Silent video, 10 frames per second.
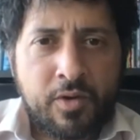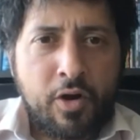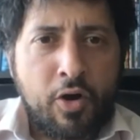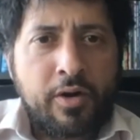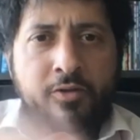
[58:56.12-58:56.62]

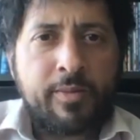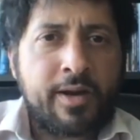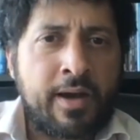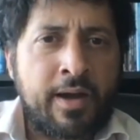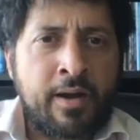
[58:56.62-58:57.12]
Oh, never
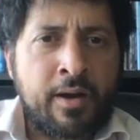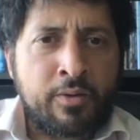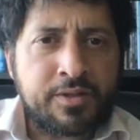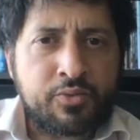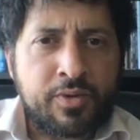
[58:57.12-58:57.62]
mind. I
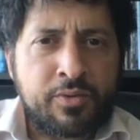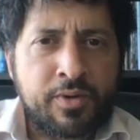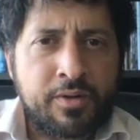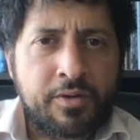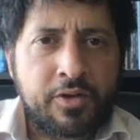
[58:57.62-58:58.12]
was just
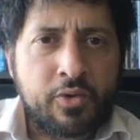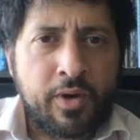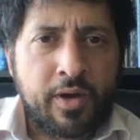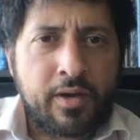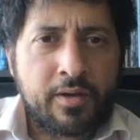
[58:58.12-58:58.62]
reading the
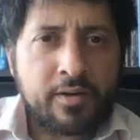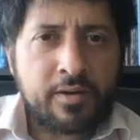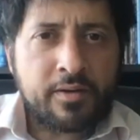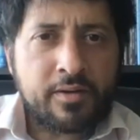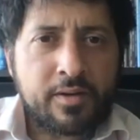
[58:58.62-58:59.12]
QA.
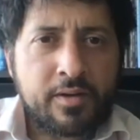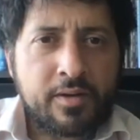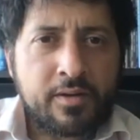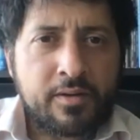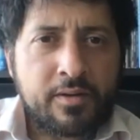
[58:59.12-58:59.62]

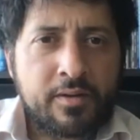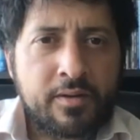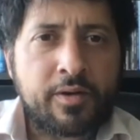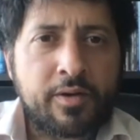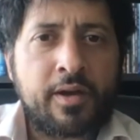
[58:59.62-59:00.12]

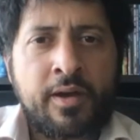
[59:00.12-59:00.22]
Okay.